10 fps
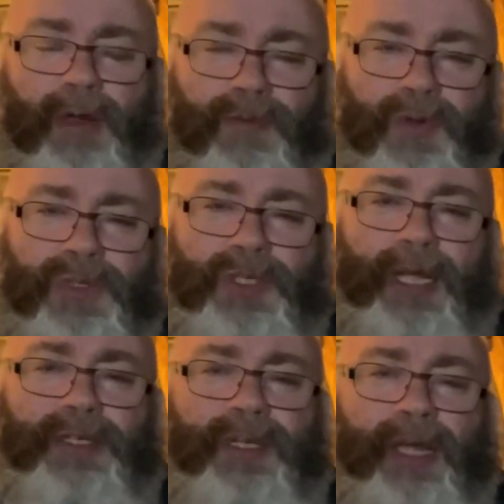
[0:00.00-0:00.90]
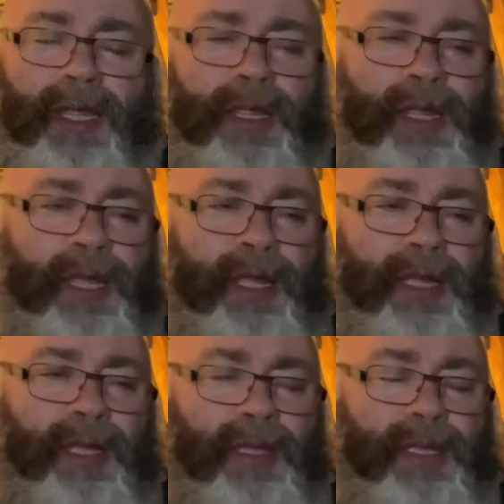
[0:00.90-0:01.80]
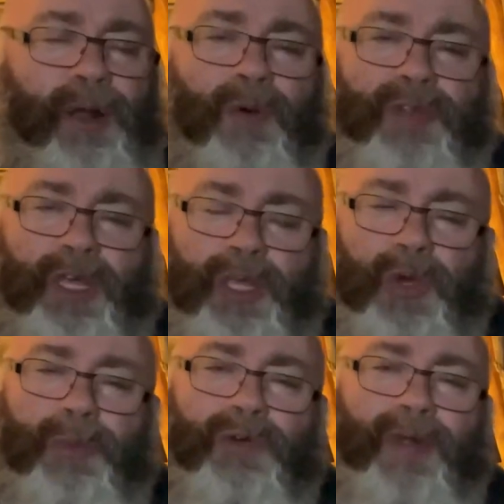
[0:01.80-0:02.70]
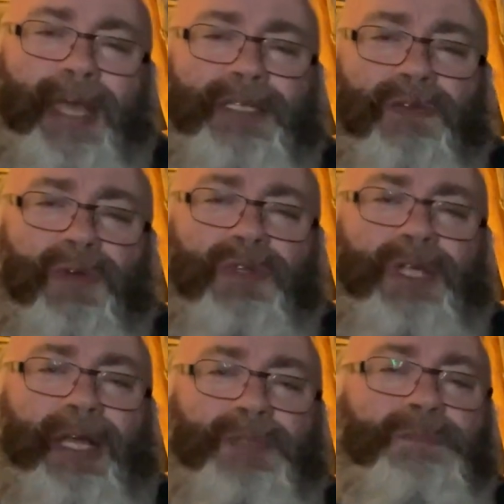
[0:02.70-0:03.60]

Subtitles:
of us as of the human race, of us as